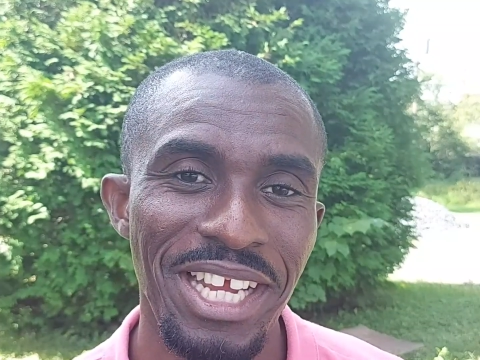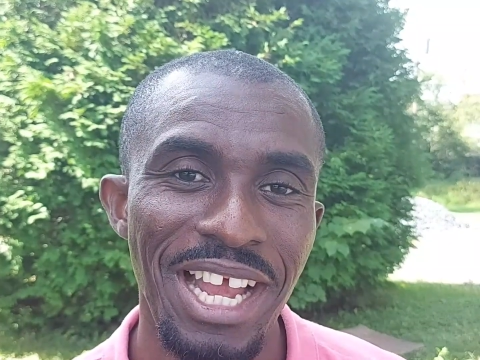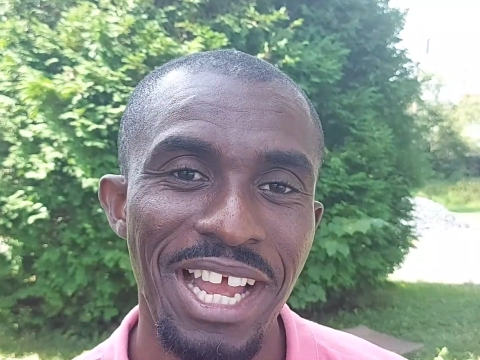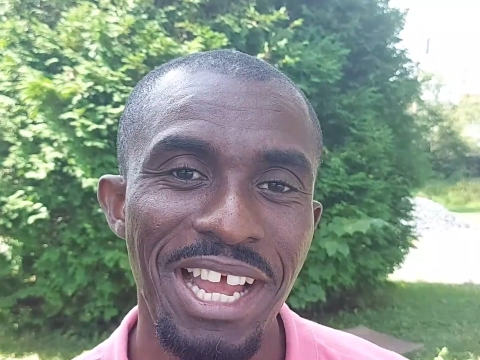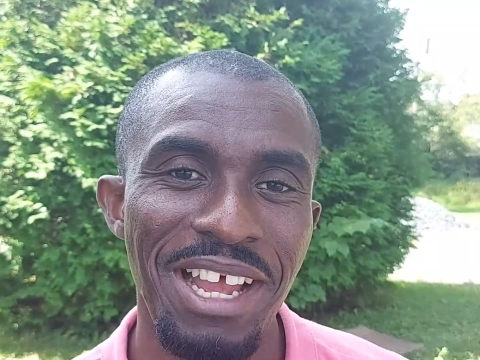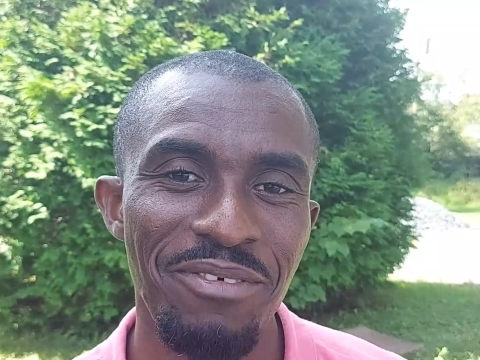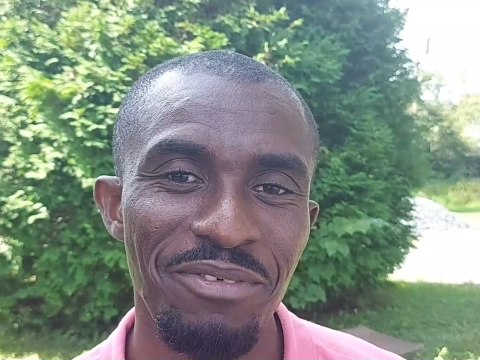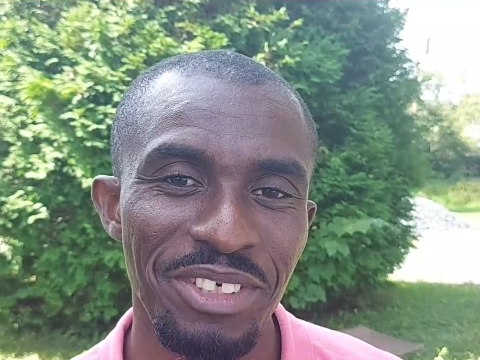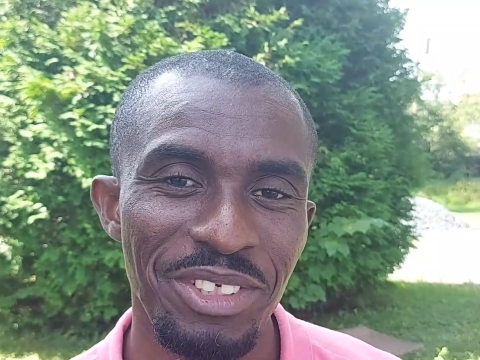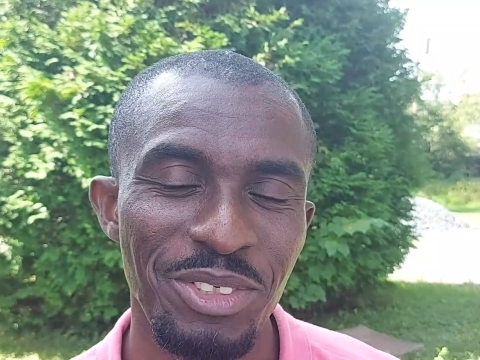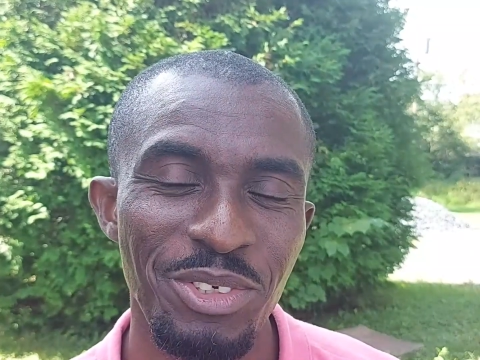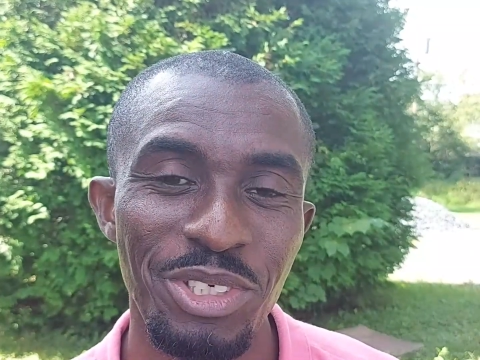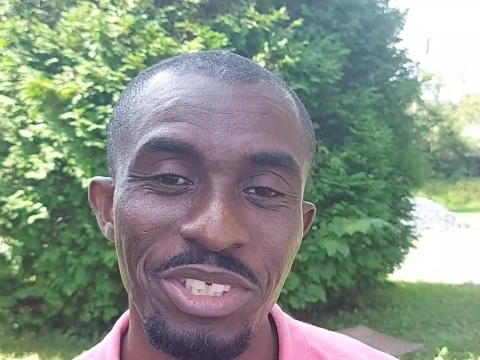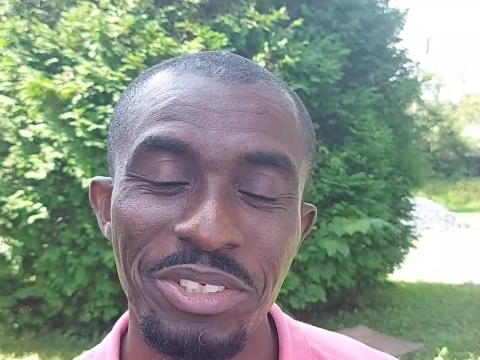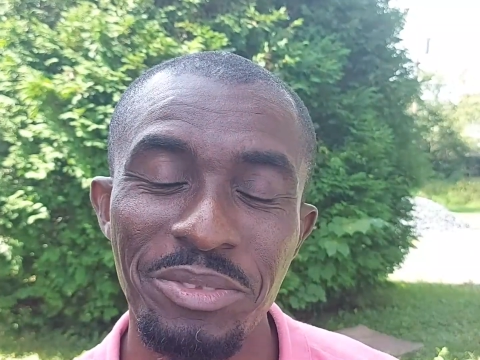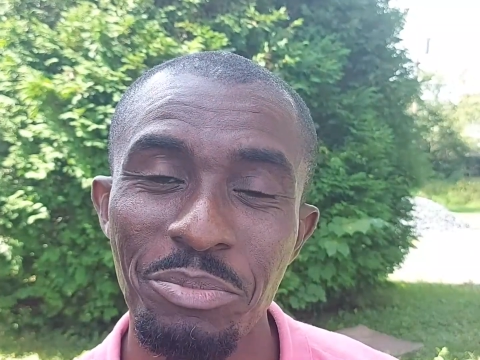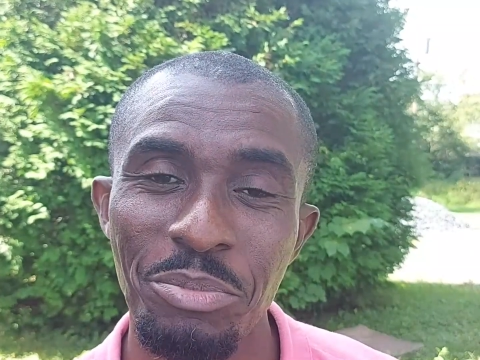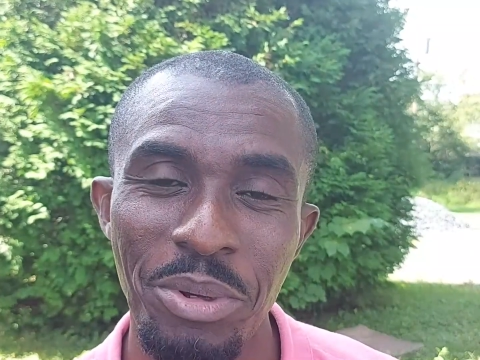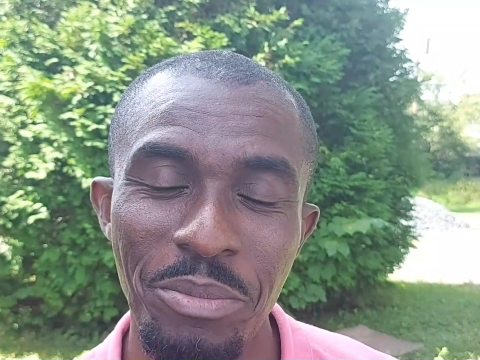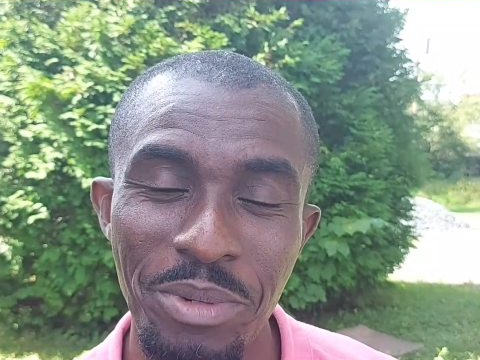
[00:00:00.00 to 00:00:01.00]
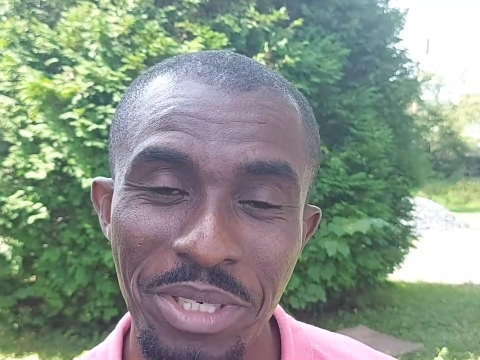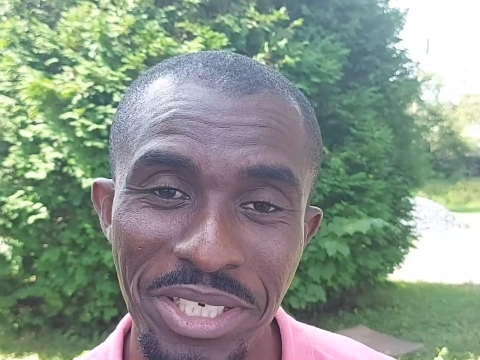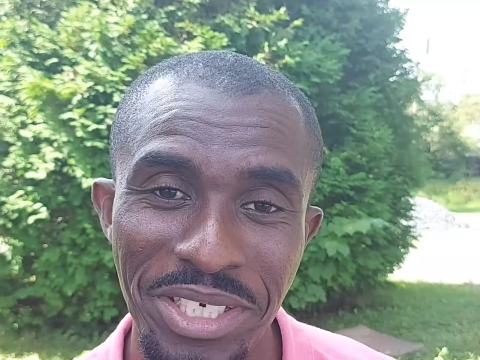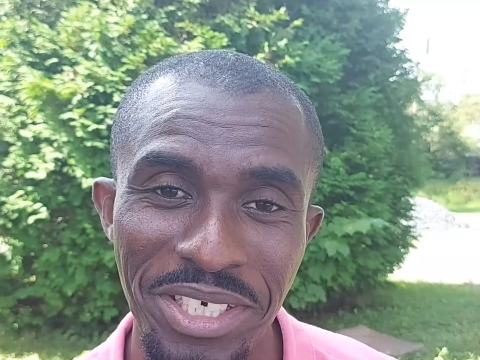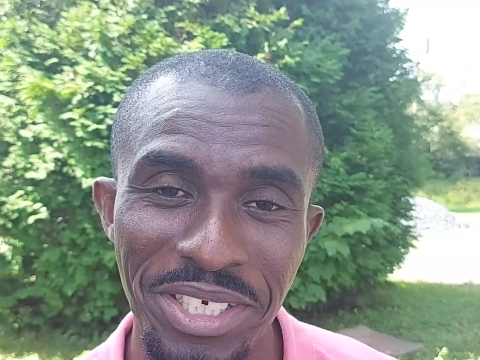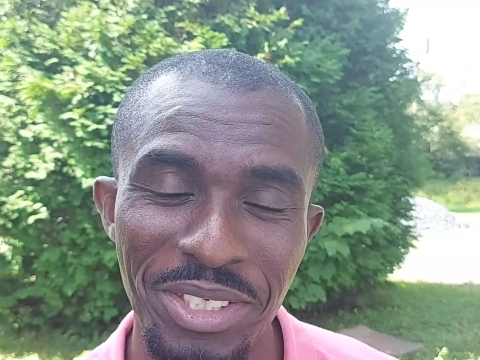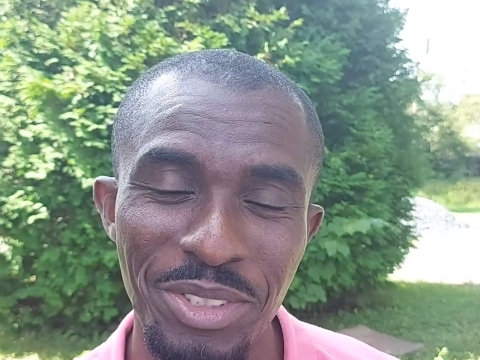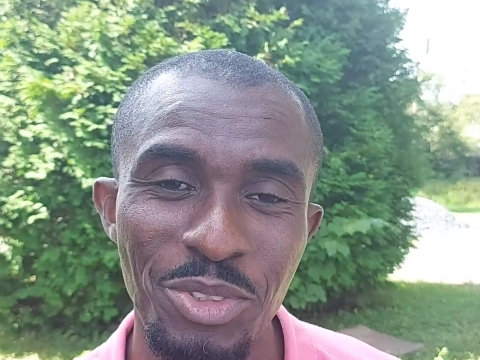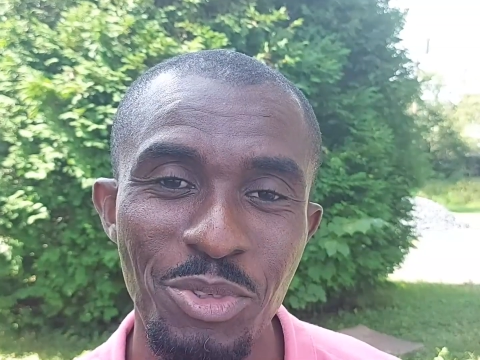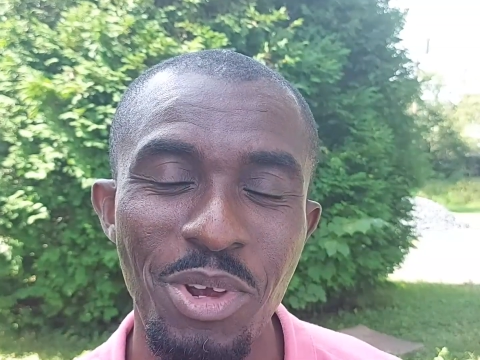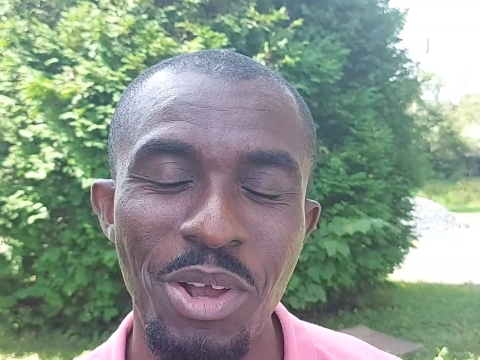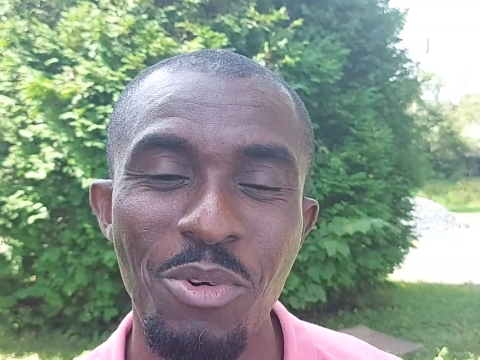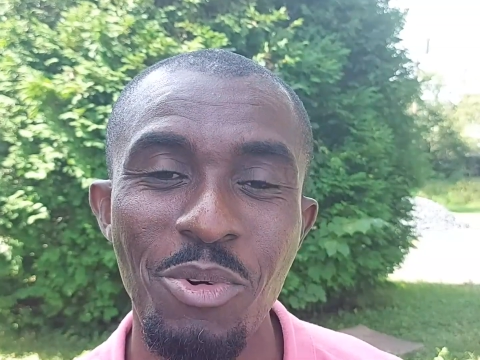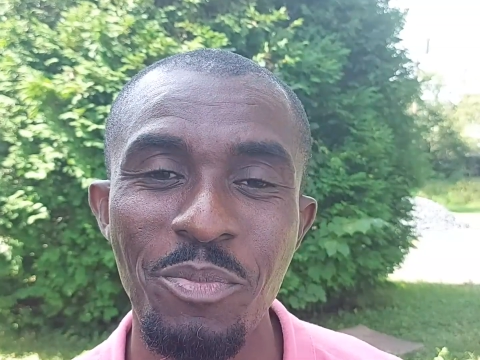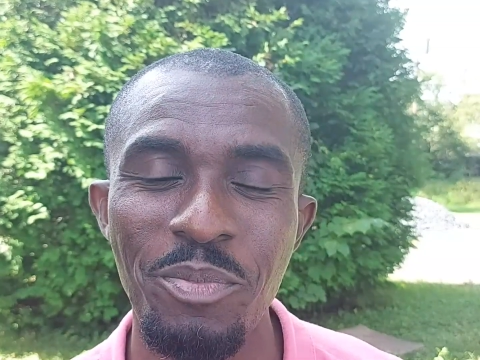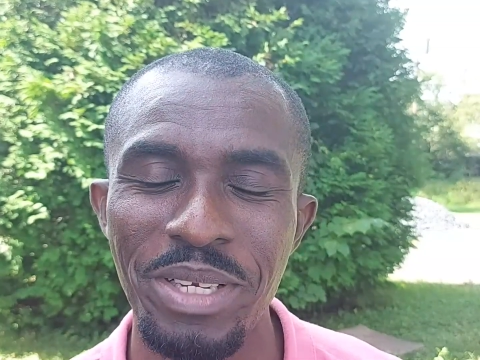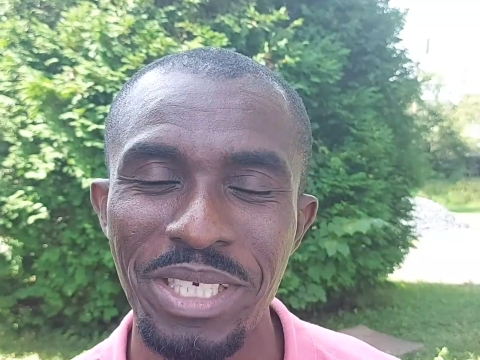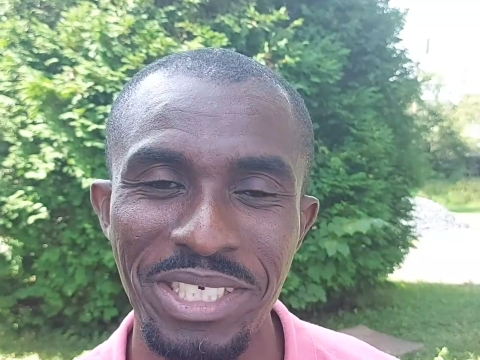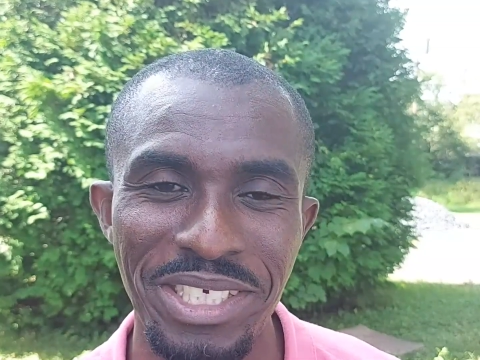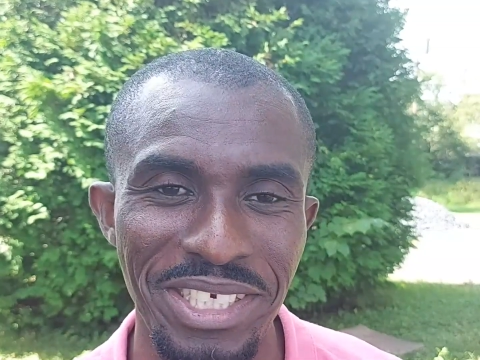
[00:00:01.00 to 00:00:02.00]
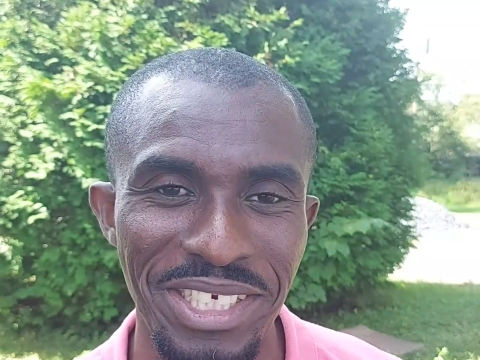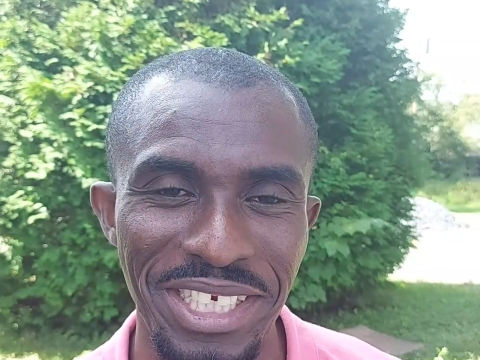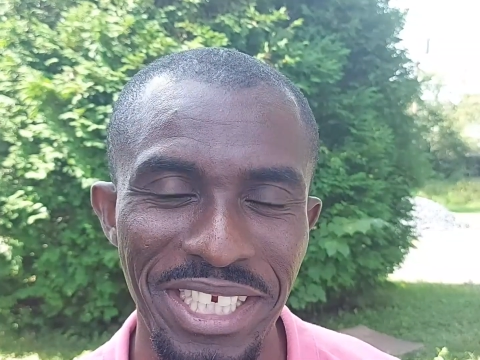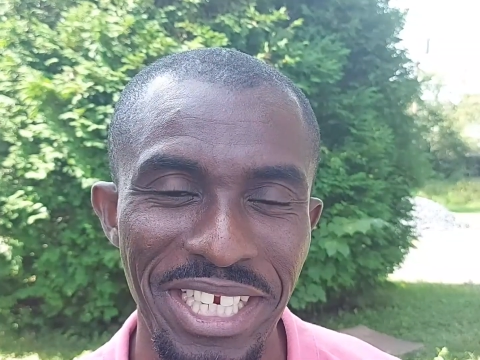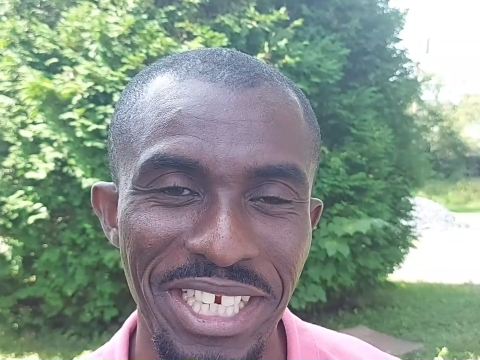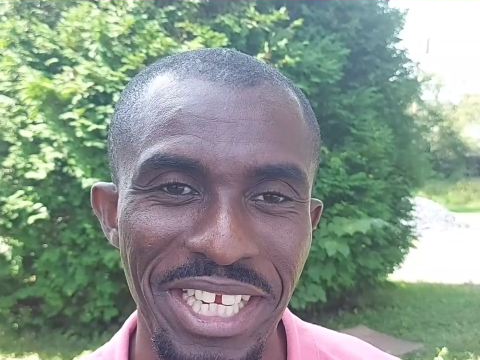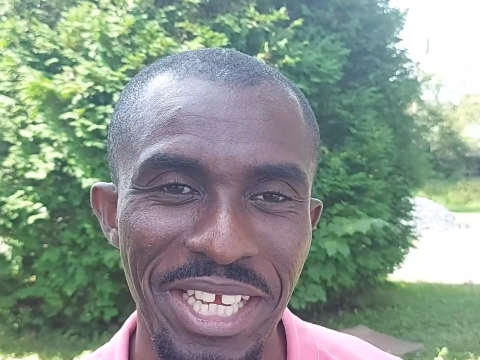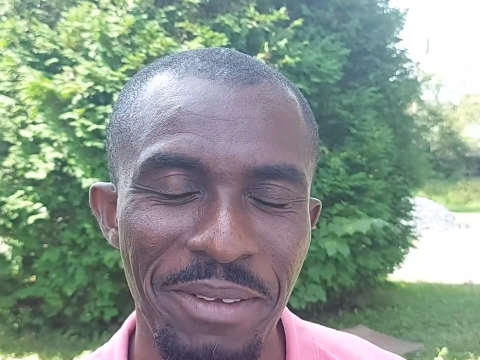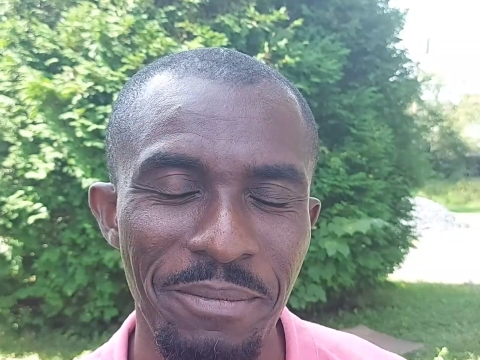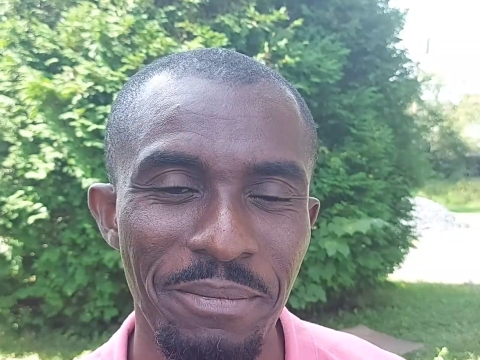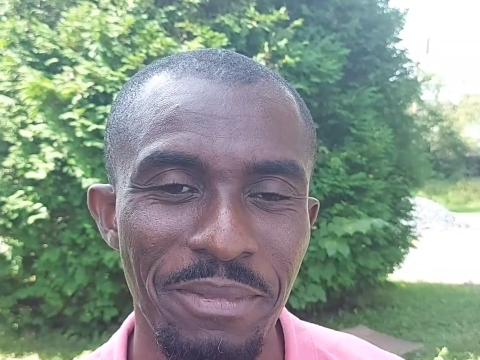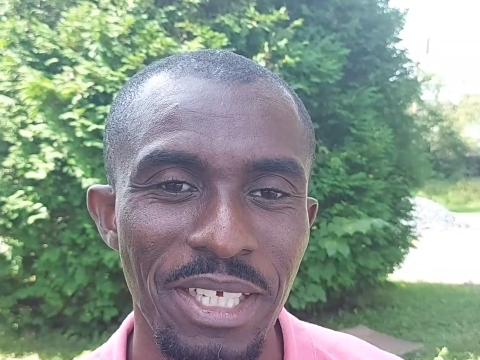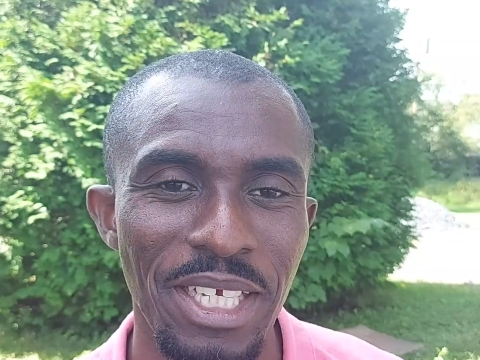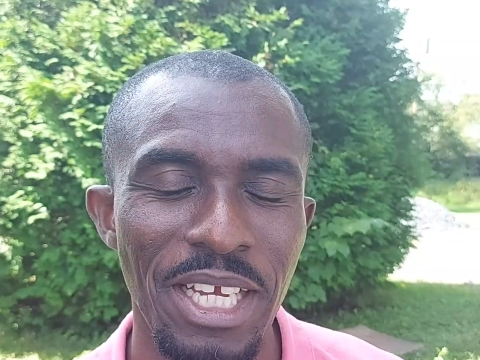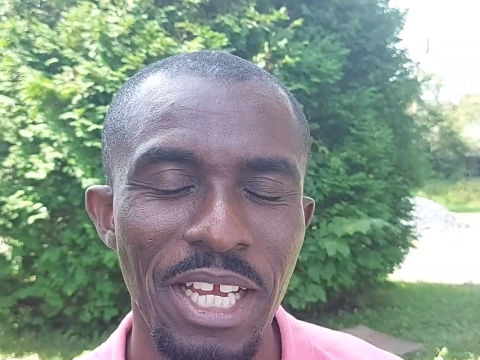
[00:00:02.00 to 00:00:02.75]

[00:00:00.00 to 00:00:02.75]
I haven't gotten permission, so I won't mention their name,